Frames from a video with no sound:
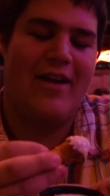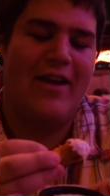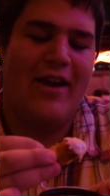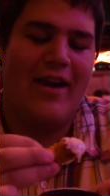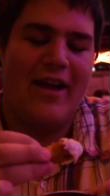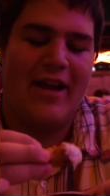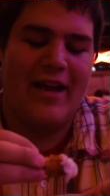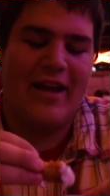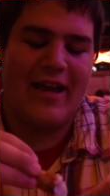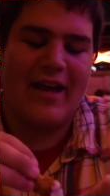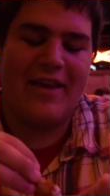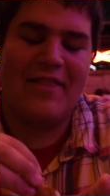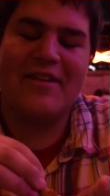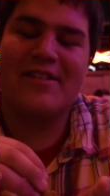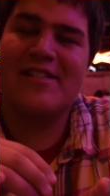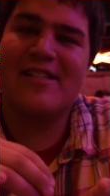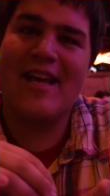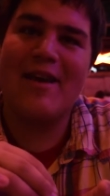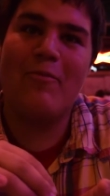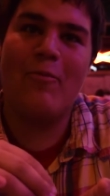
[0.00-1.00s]
deep fried. In the
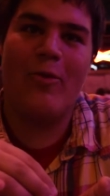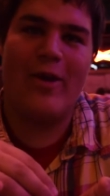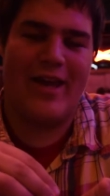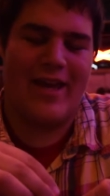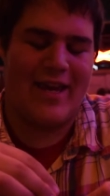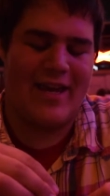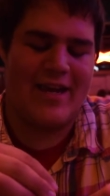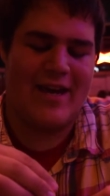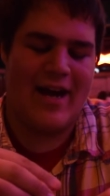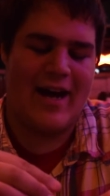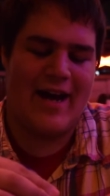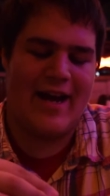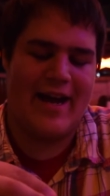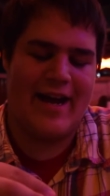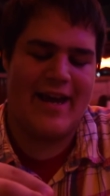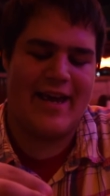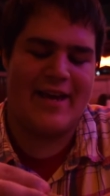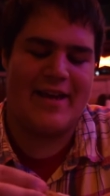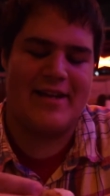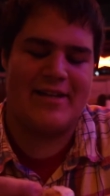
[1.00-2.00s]
same week,
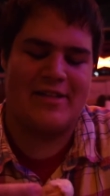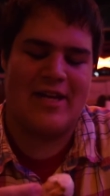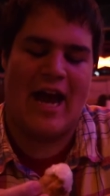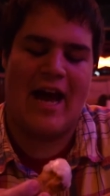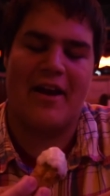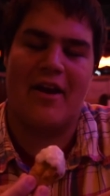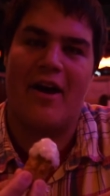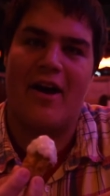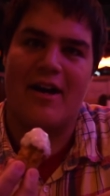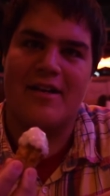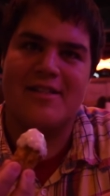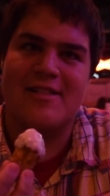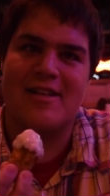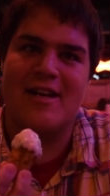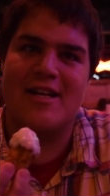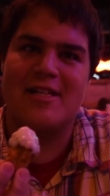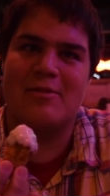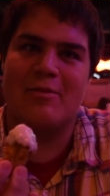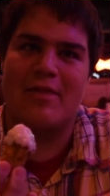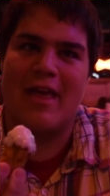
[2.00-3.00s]
I had hot
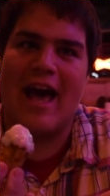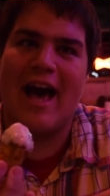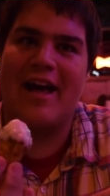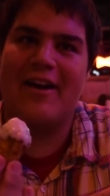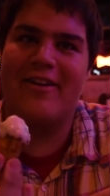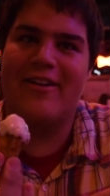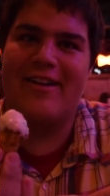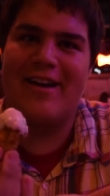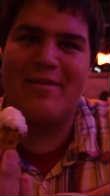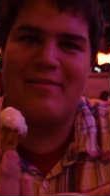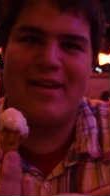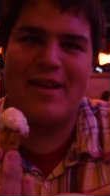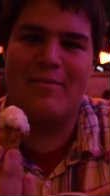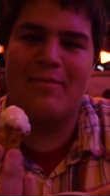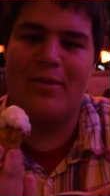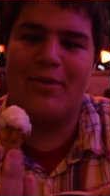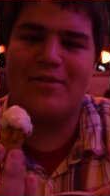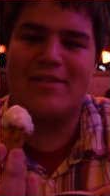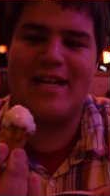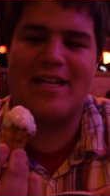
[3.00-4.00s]
sauce with Hatter and I'm eating
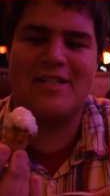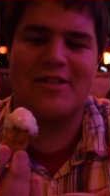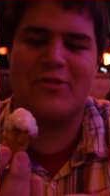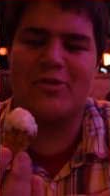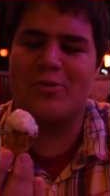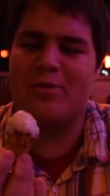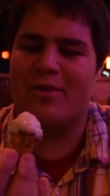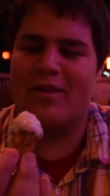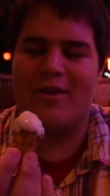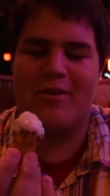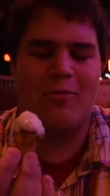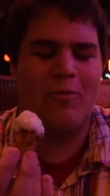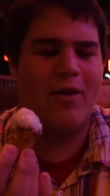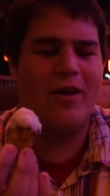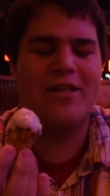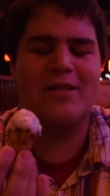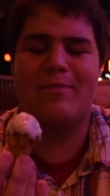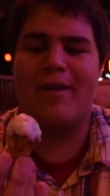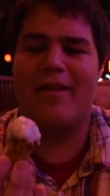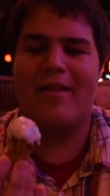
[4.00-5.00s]
bull testicles with you. What
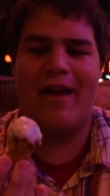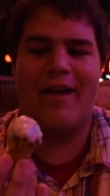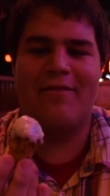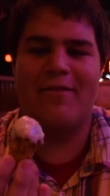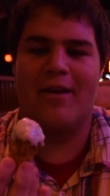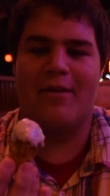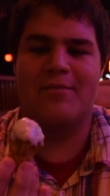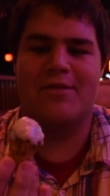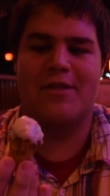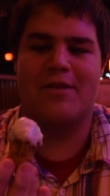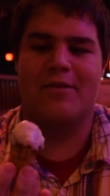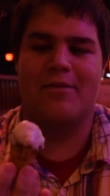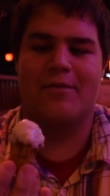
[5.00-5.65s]
does my life come to?